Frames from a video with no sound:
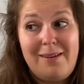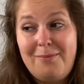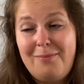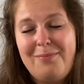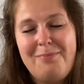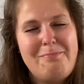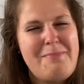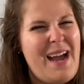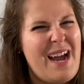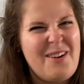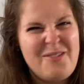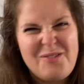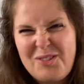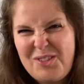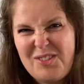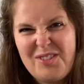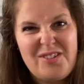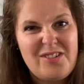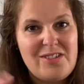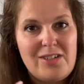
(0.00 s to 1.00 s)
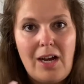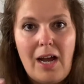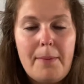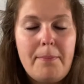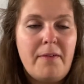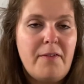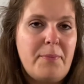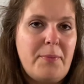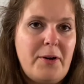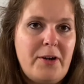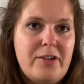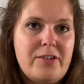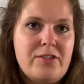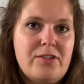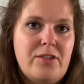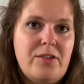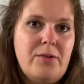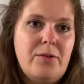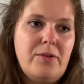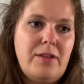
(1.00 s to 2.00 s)
bouncer type of
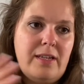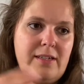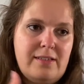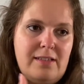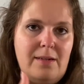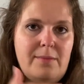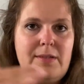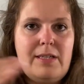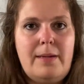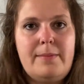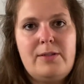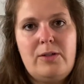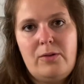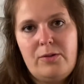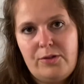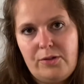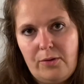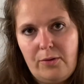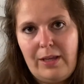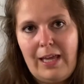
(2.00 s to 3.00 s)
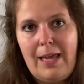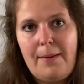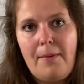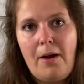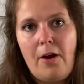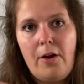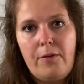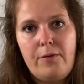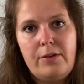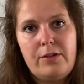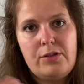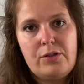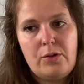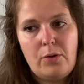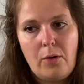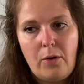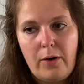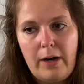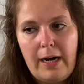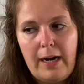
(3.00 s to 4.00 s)
person who then sometimes also came out of the
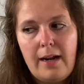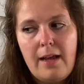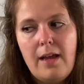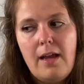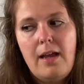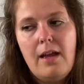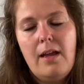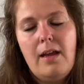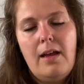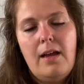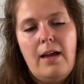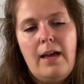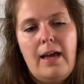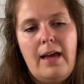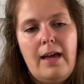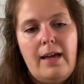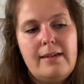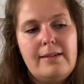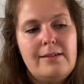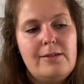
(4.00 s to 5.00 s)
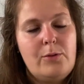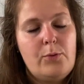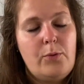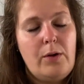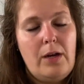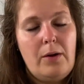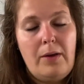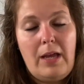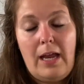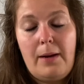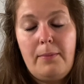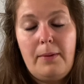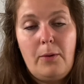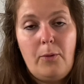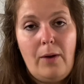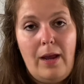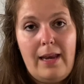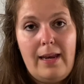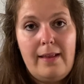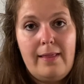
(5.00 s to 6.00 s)
store. And when we had been
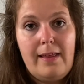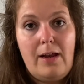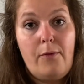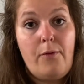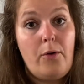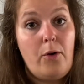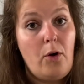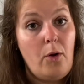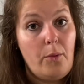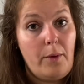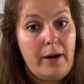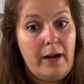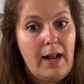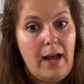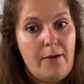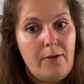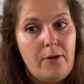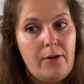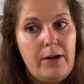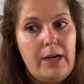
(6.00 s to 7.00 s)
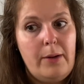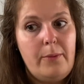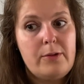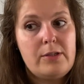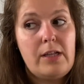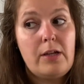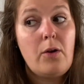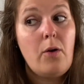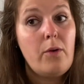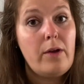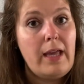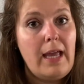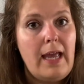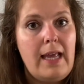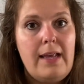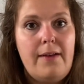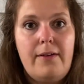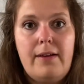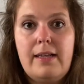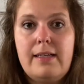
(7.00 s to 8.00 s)
waiting there for over an hour, he was like, okay,
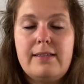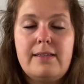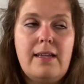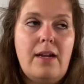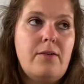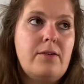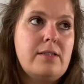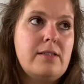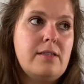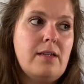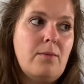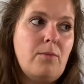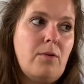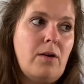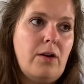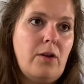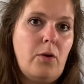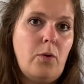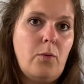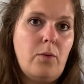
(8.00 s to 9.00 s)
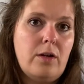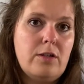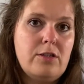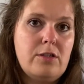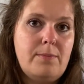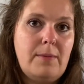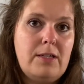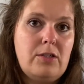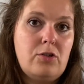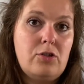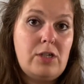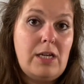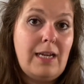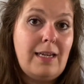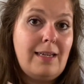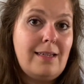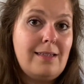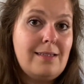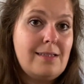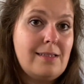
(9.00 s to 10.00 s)
is there someone who wants me to
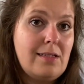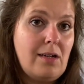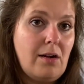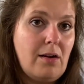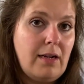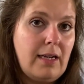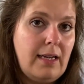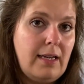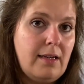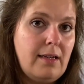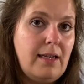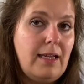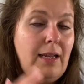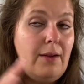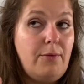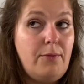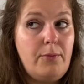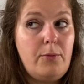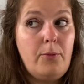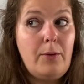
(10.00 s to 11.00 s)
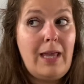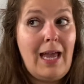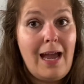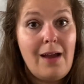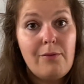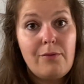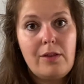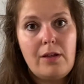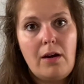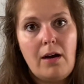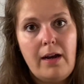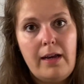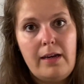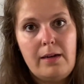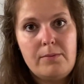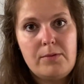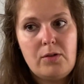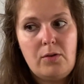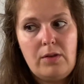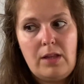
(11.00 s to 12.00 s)
check inside if we have the item,
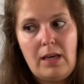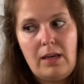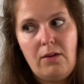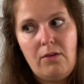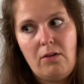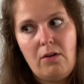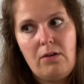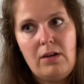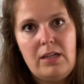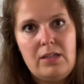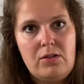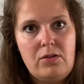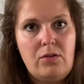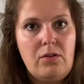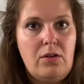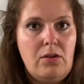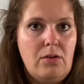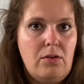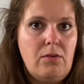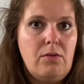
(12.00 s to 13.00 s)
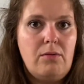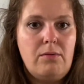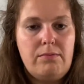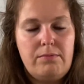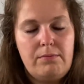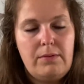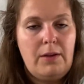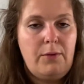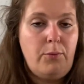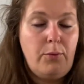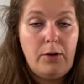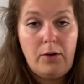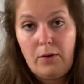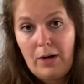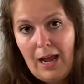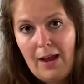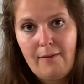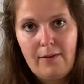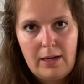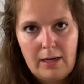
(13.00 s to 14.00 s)
so then you don't need to queue if we don't
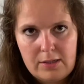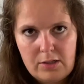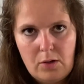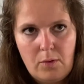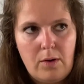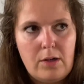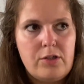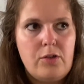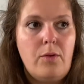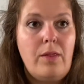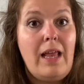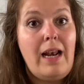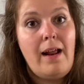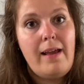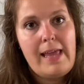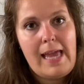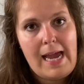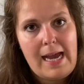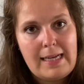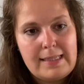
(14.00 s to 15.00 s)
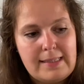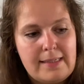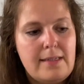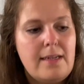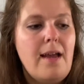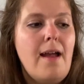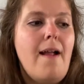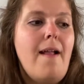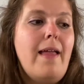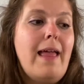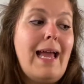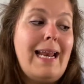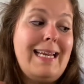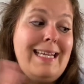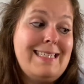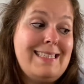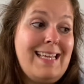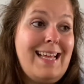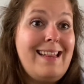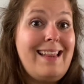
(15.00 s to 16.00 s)
have it and so on. So then I asked and he
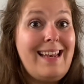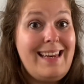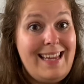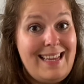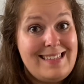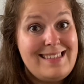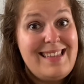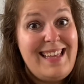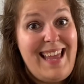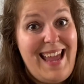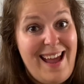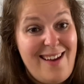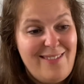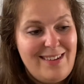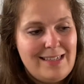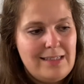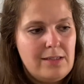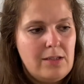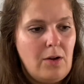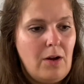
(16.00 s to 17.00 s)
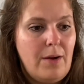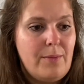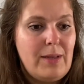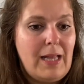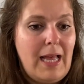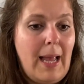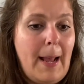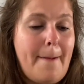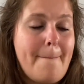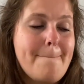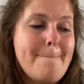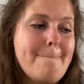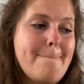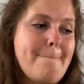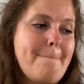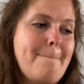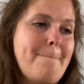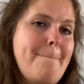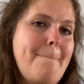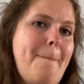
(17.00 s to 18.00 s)
said that yes, they have it. So I'm like,
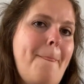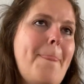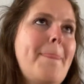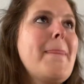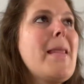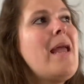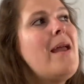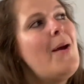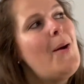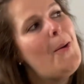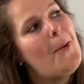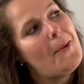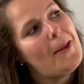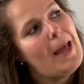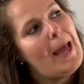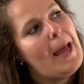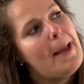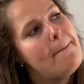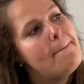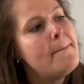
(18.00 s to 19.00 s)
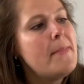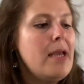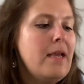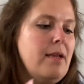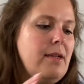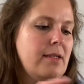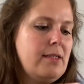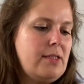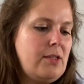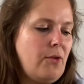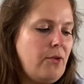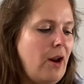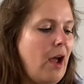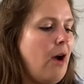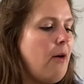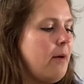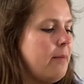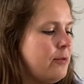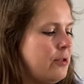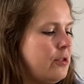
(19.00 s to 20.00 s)
okay. So
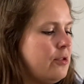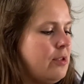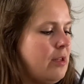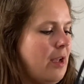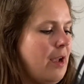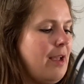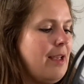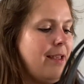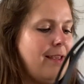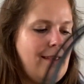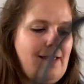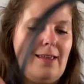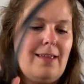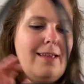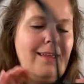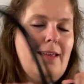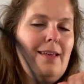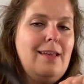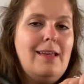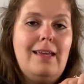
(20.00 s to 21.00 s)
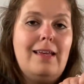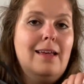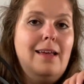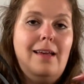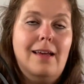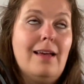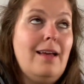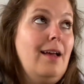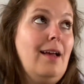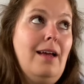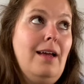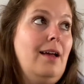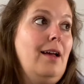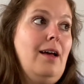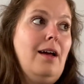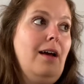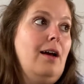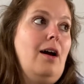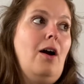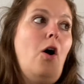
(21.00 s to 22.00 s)
now I'm just like
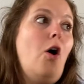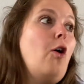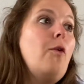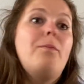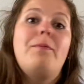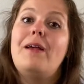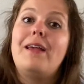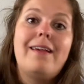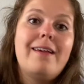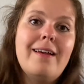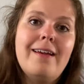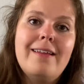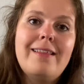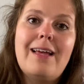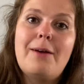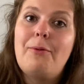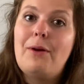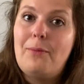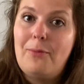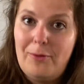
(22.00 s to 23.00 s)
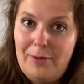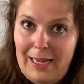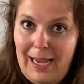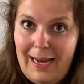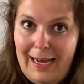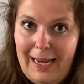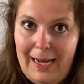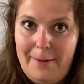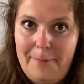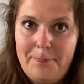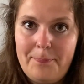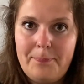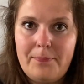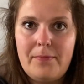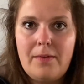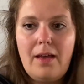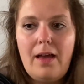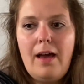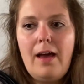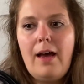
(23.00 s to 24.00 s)
hoping that we would get in.
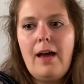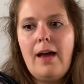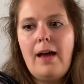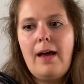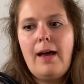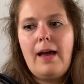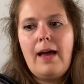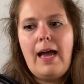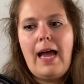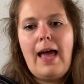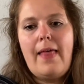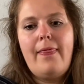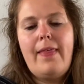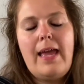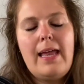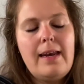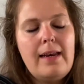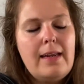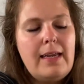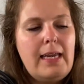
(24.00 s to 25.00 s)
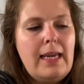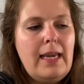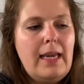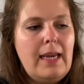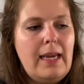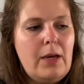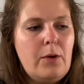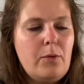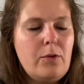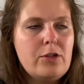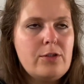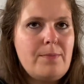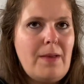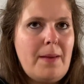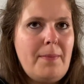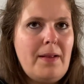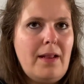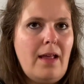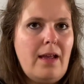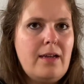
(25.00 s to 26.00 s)
And then it was
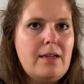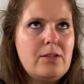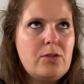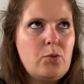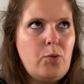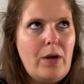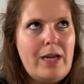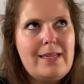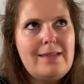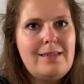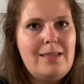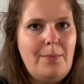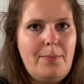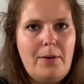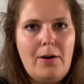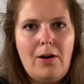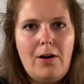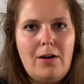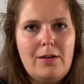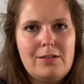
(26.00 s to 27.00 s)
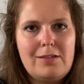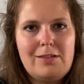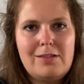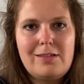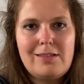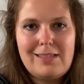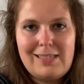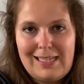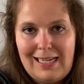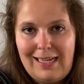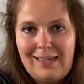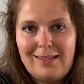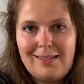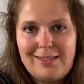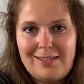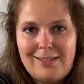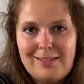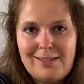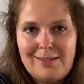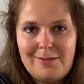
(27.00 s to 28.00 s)
maybe like 20 past
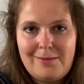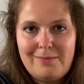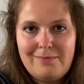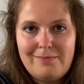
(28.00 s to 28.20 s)
6